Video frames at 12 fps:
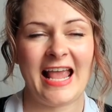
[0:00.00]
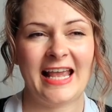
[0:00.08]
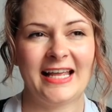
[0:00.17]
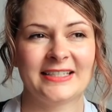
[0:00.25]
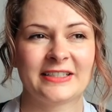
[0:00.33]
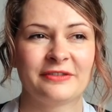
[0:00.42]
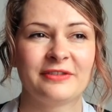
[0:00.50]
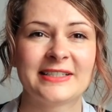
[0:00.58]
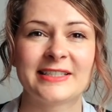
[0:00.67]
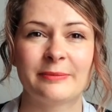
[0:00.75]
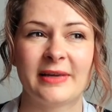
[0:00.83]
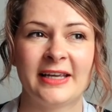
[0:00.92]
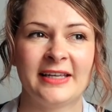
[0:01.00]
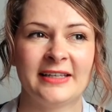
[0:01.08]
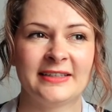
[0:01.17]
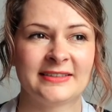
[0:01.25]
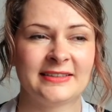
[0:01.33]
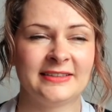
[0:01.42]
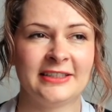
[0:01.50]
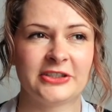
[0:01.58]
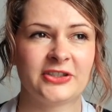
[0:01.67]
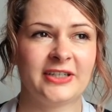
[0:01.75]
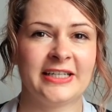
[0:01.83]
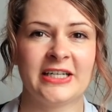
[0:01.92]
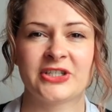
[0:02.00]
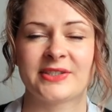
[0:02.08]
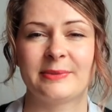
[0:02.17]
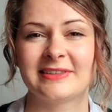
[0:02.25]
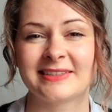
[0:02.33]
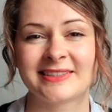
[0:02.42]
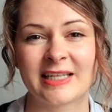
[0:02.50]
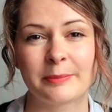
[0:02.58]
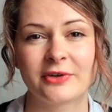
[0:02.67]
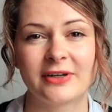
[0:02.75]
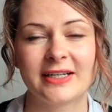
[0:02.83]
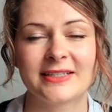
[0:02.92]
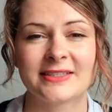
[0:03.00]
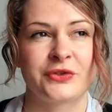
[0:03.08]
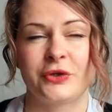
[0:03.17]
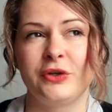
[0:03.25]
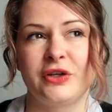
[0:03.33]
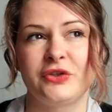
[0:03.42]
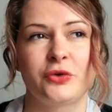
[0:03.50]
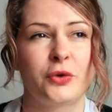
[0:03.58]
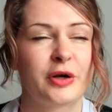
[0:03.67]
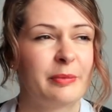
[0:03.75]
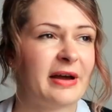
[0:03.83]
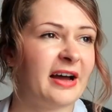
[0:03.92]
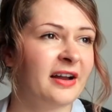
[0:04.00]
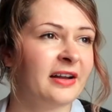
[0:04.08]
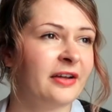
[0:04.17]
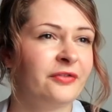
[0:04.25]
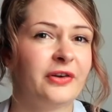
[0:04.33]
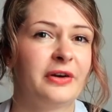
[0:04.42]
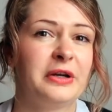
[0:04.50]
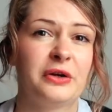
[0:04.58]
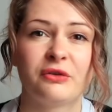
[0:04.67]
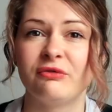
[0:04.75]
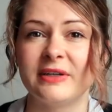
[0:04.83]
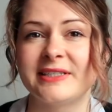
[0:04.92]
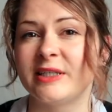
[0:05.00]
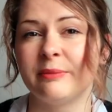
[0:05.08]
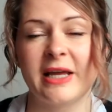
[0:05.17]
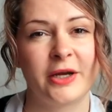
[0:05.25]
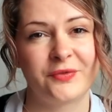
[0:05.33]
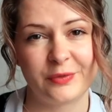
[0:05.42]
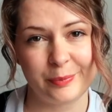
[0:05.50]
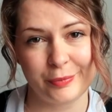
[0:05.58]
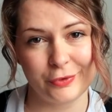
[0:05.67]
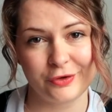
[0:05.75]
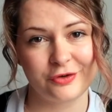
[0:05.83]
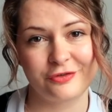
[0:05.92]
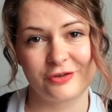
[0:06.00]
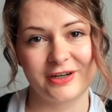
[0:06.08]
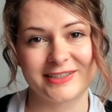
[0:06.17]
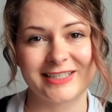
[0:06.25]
And a resume is literally, it just means a summary. So you can talk about a very good resume of a book, for